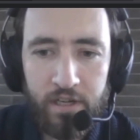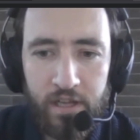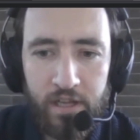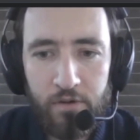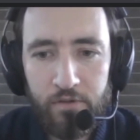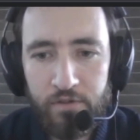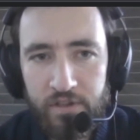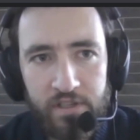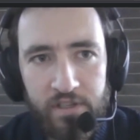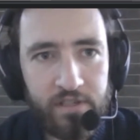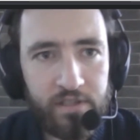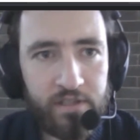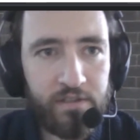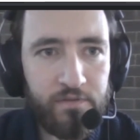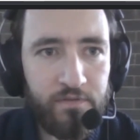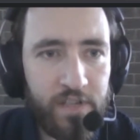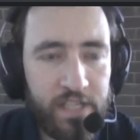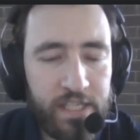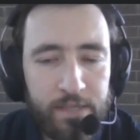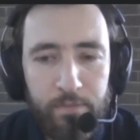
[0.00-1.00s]
Account is
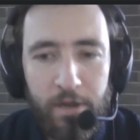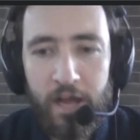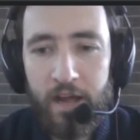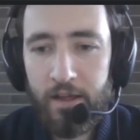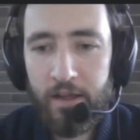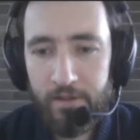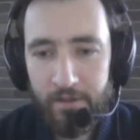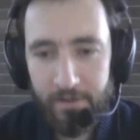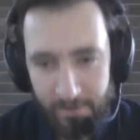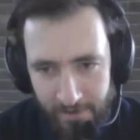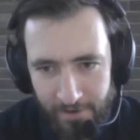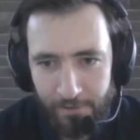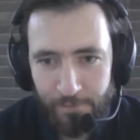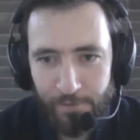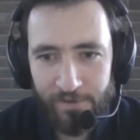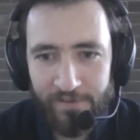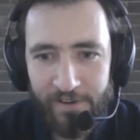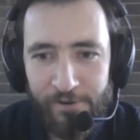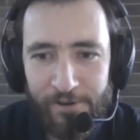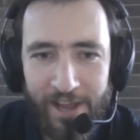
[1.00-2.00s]
Vispa.
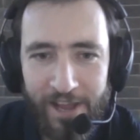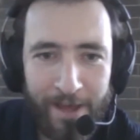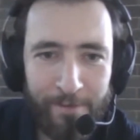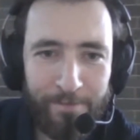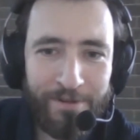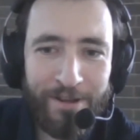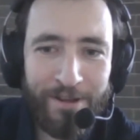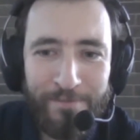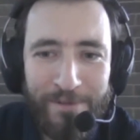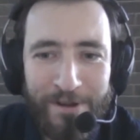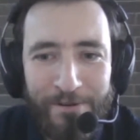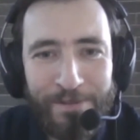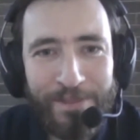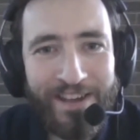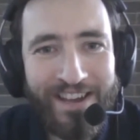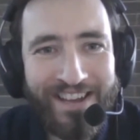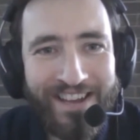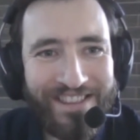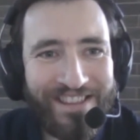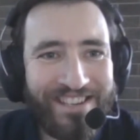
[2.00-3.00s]
We're very happy about
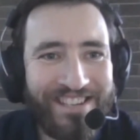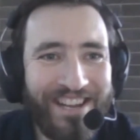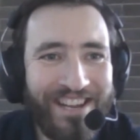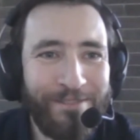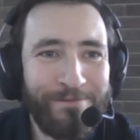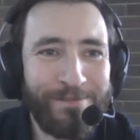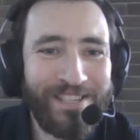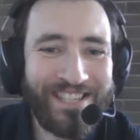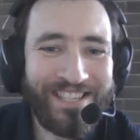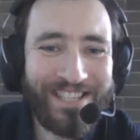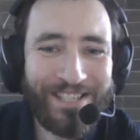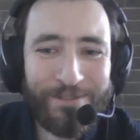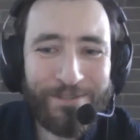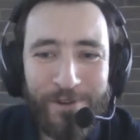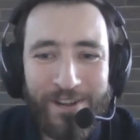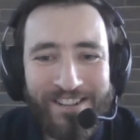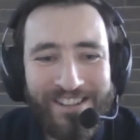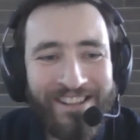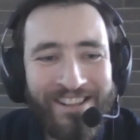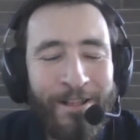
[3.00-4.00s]
that. That helps us as
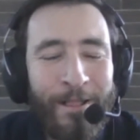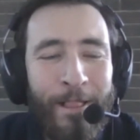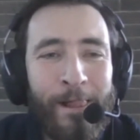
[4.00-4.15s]
well.